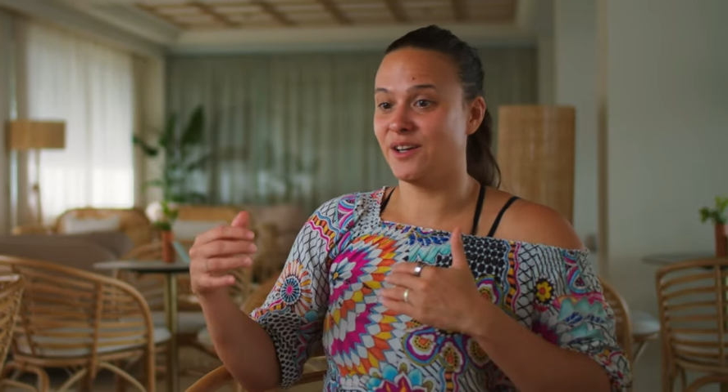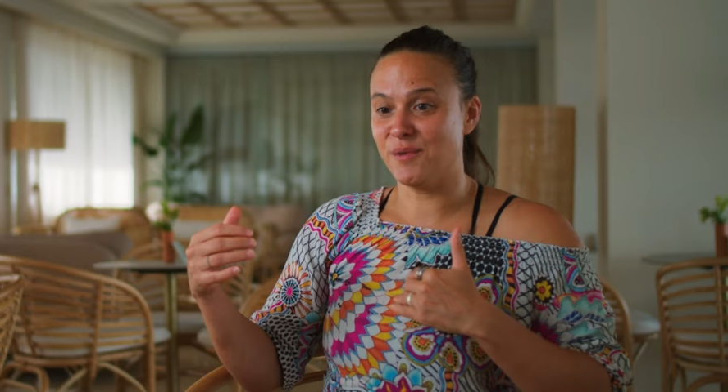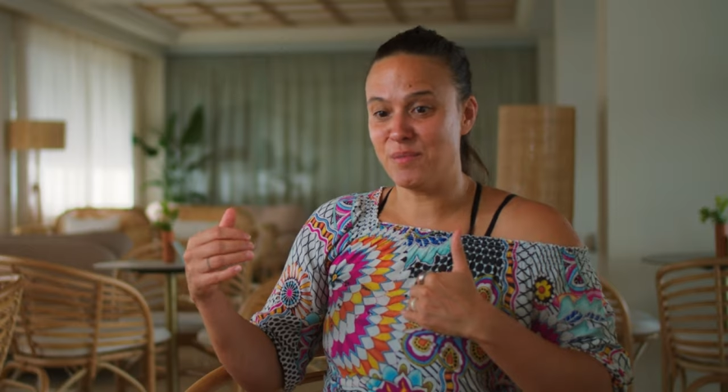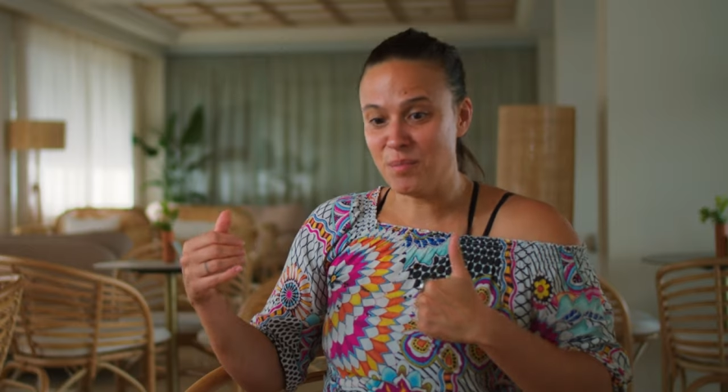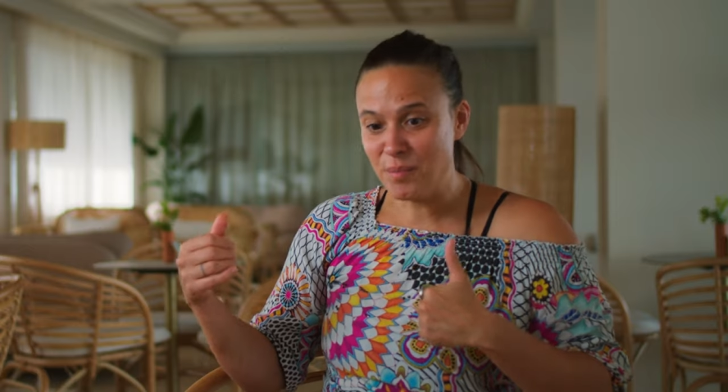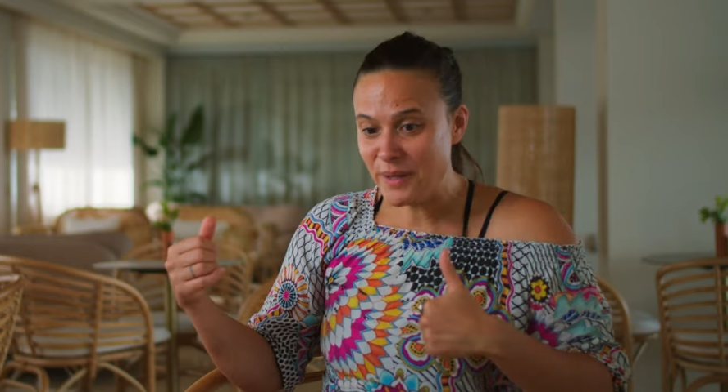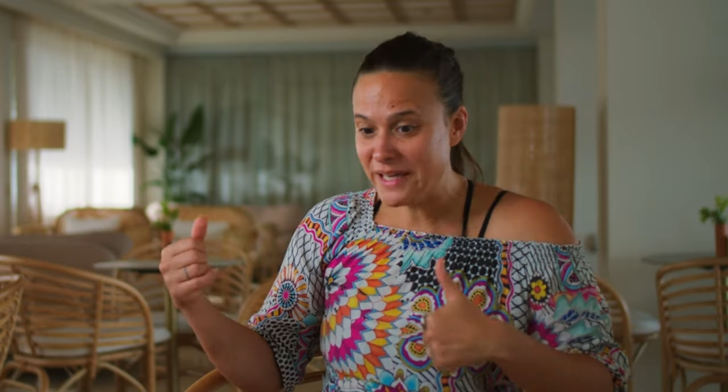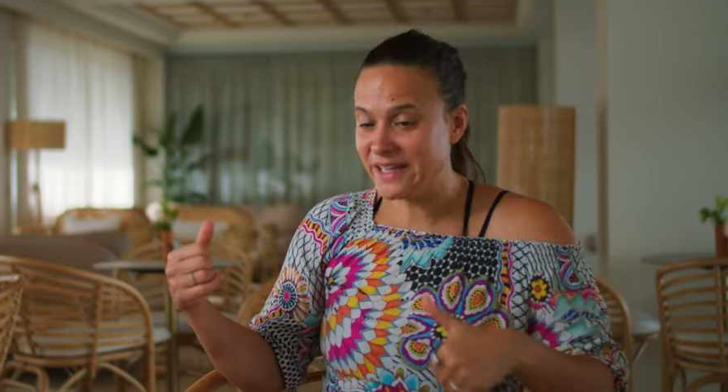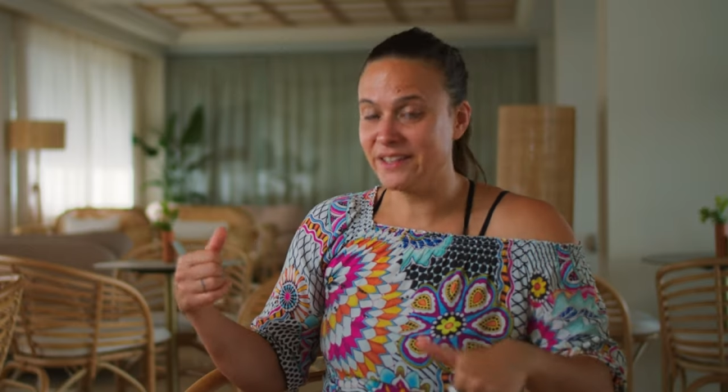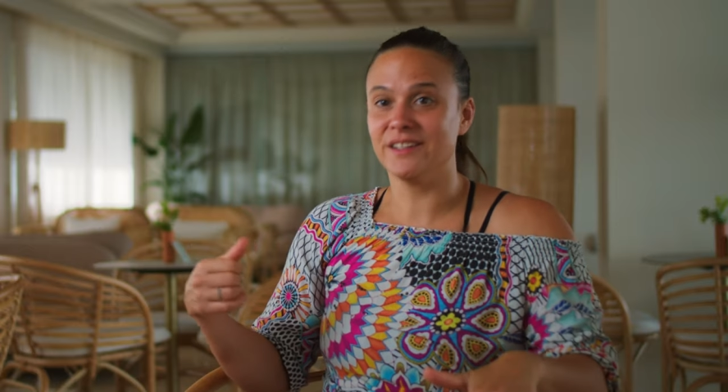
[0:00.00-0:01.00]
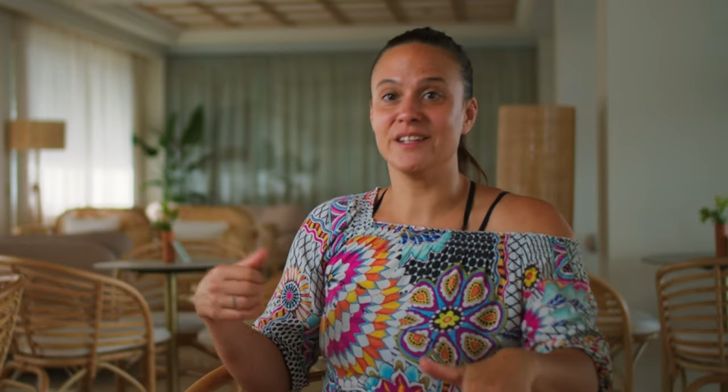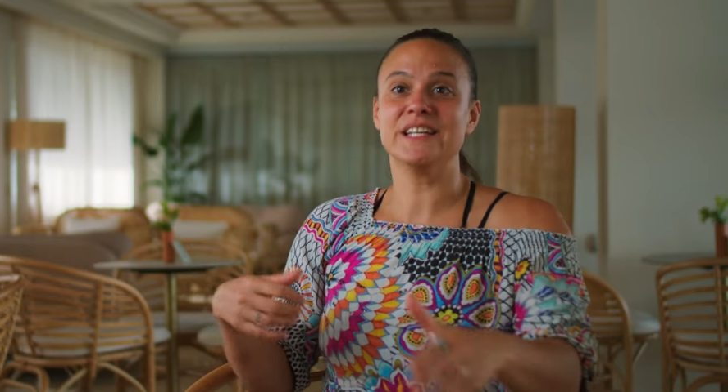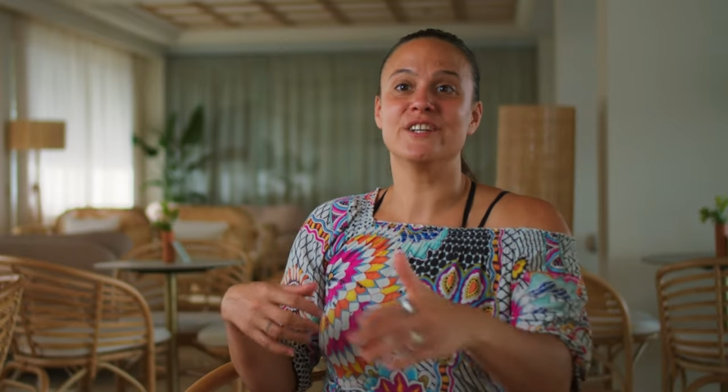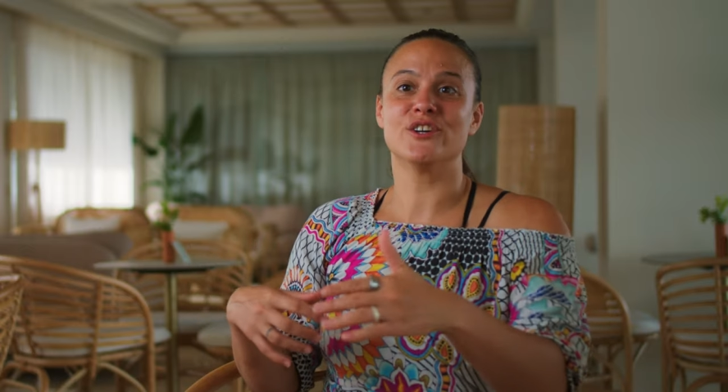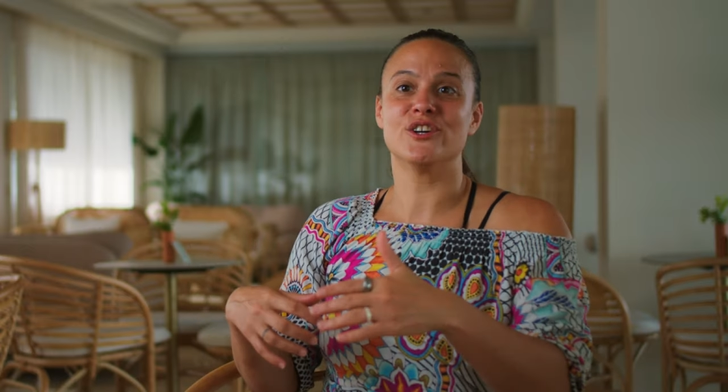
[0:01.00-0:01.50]
uh, being the
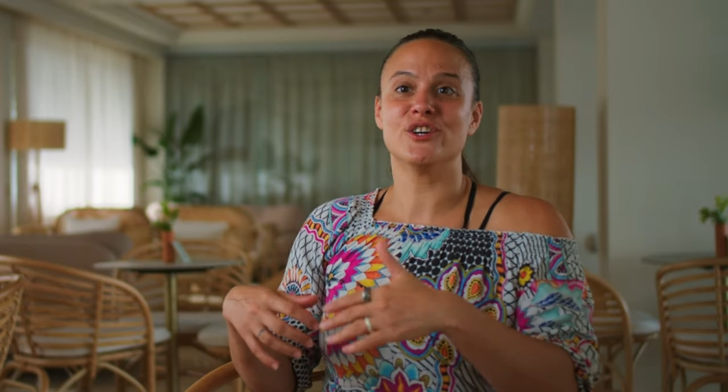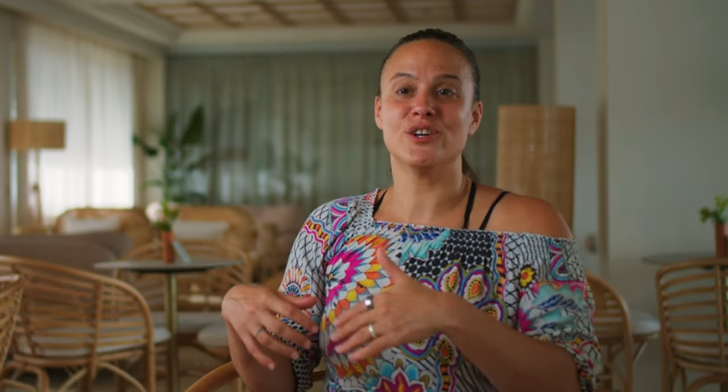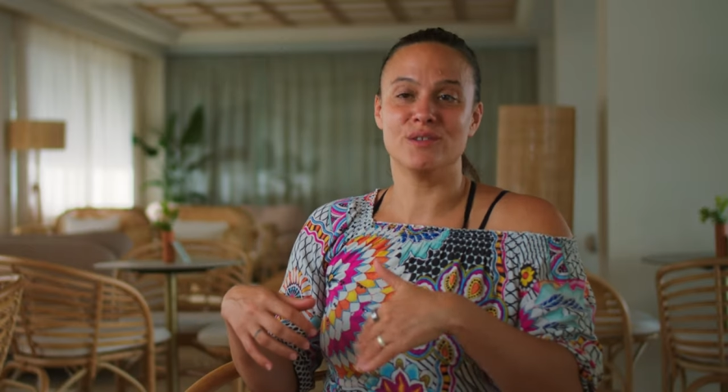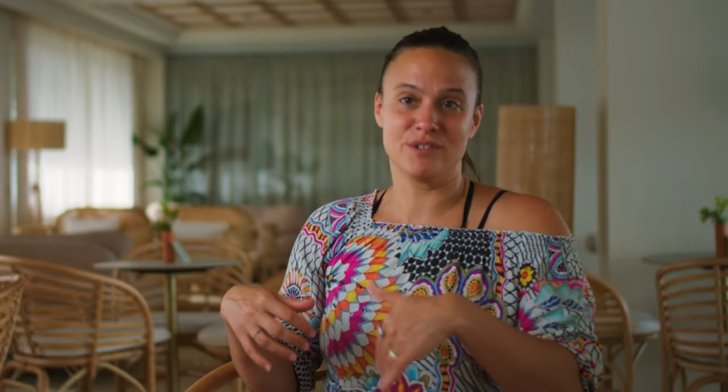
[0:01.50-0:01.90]
leader of